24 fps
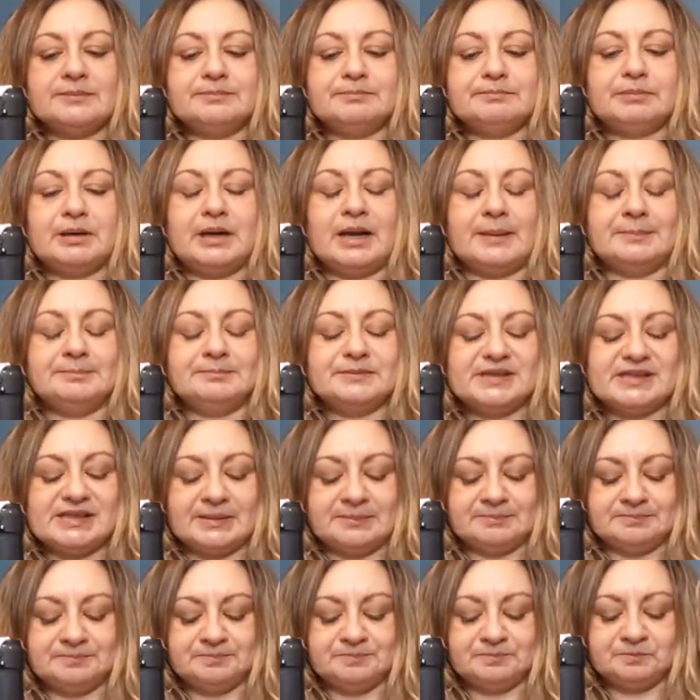Plums,
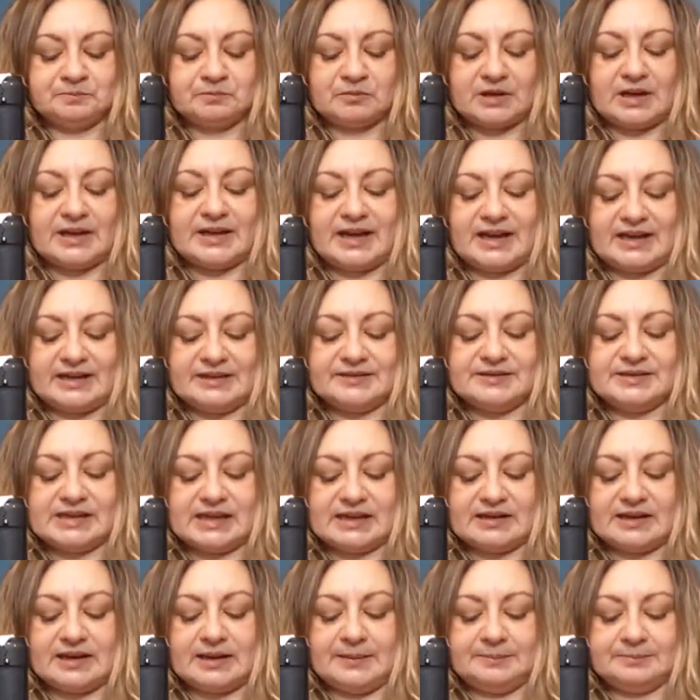again, I've
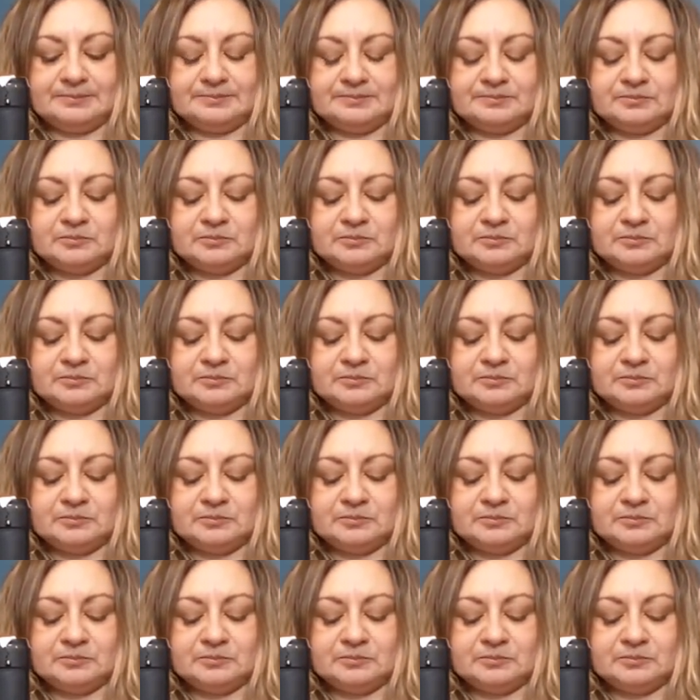said that.